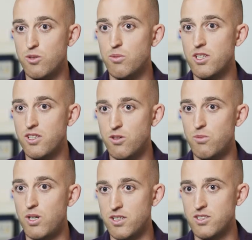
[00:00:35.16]
you really
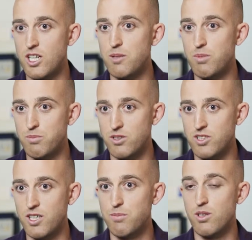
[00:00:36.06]
don't want to chop up
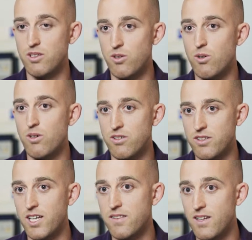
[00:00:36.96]
your sample in
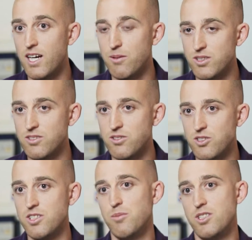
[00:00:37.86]
order to get the high
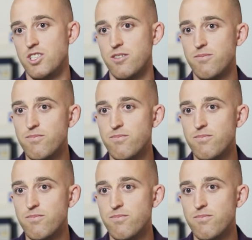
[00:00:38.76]
resolution imaging.